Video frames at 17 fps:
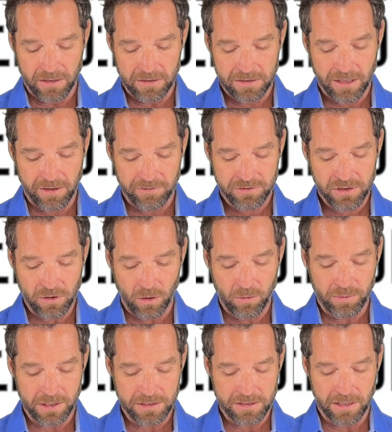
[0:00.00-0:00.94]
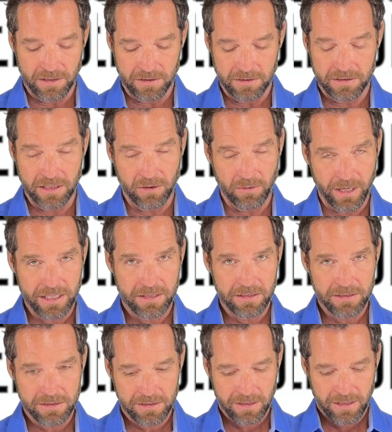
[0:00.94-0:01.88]
tough soap is going to degrade
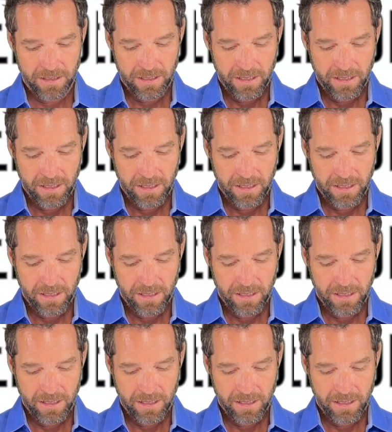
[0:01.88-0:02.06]
this.